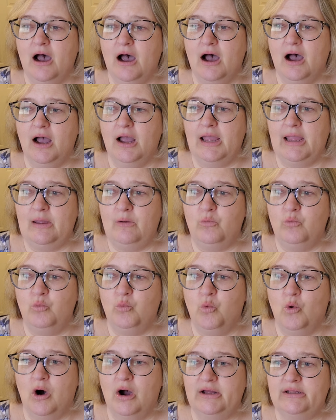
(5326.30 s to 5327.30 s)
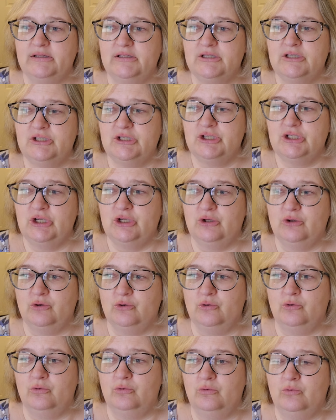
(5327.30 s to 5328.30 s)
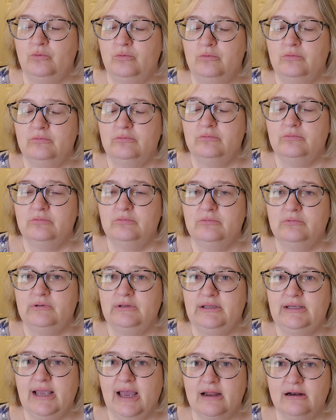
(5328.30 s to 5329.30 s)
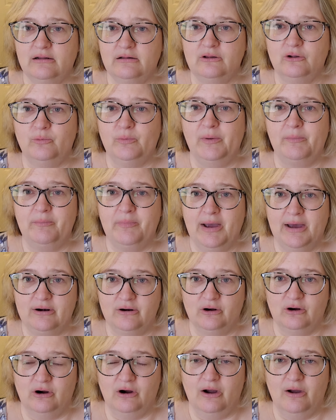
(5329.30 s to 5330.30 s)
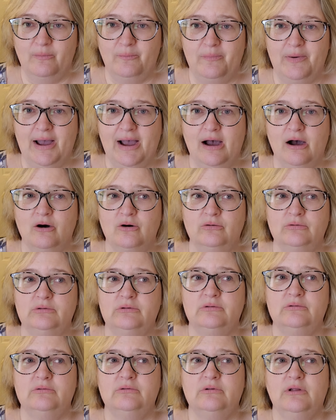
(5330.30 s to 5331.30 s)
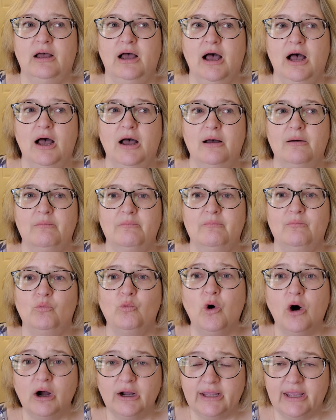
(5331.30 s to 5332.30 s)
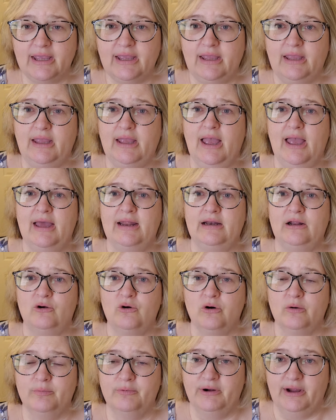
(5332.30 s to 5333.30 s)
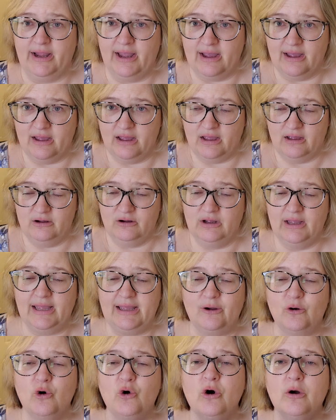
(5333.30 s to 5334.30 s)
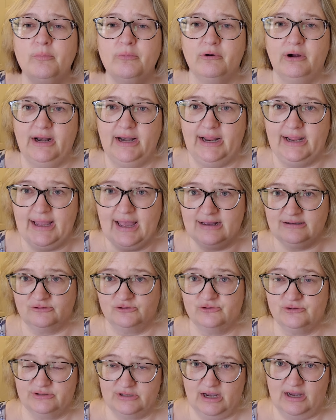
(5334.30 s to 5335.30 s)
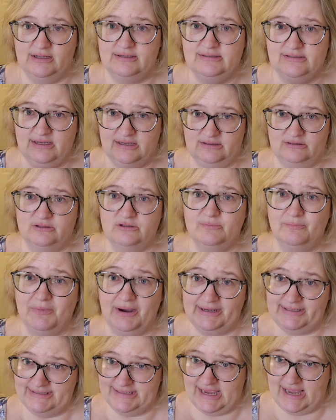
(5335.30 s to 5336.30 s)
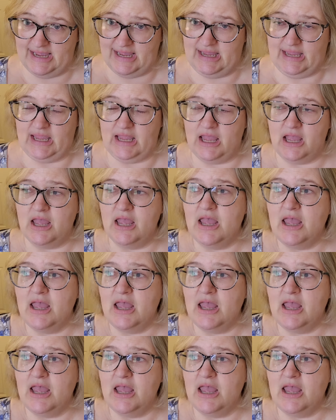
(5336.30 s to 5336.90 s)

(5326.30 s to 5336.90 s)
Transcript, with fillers: I want to get a little bit better about um, walking and incorporating incorporating exercise into my day.